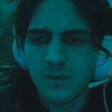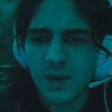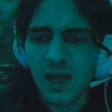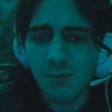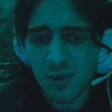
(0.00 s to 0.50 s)

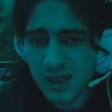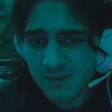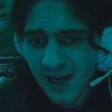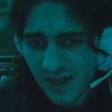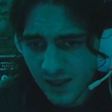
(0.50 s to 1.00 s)
It brings
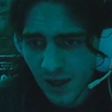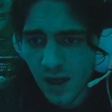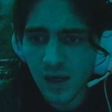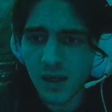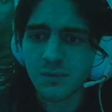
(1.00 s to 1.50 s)
back a
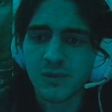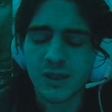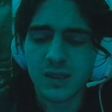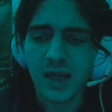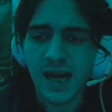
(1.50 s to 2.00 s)
dog,
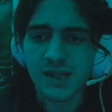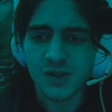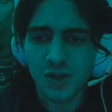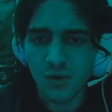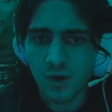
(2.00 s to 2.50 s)
but has
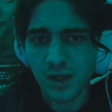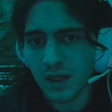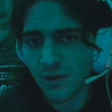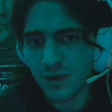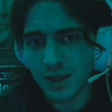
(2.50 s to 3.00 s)
nowhere
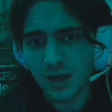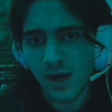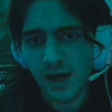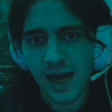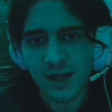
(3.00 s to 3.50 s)
near the
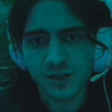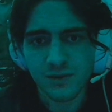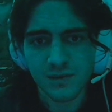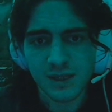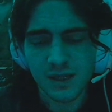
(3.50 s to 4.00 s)
dog action
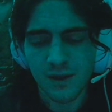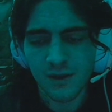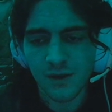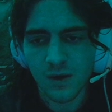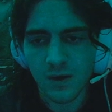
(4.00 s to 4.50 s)
was in the
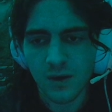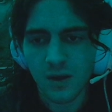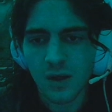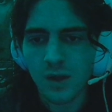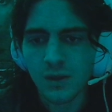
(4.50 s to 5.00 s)
third.
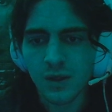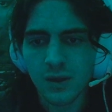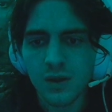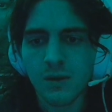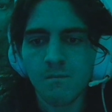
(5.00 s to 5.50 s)

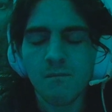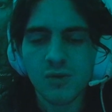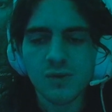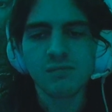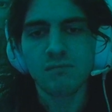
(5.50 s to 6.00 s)
The
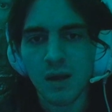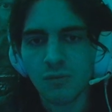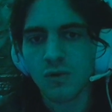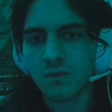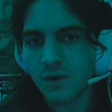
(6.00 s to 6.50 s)
most
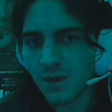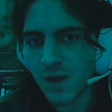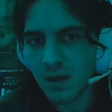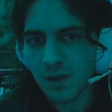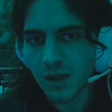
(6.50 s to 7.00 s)
memorable
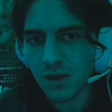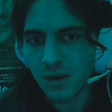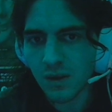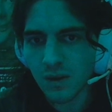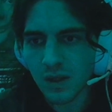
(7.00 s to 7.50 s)
thing about the
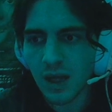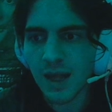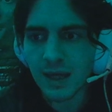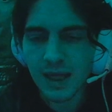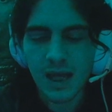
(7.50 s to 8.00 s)
third,
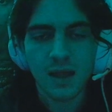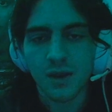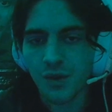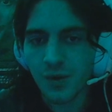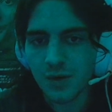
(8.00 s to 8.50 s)
and again, the
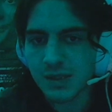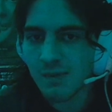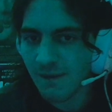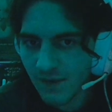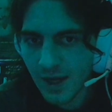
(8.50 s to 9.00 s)
third is
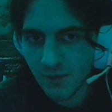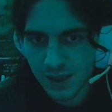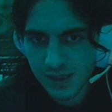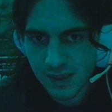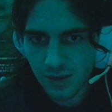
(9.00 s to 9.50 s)
my favorite in
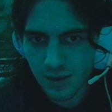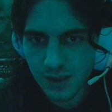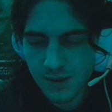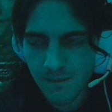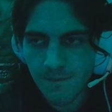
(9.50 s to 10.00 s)
the series,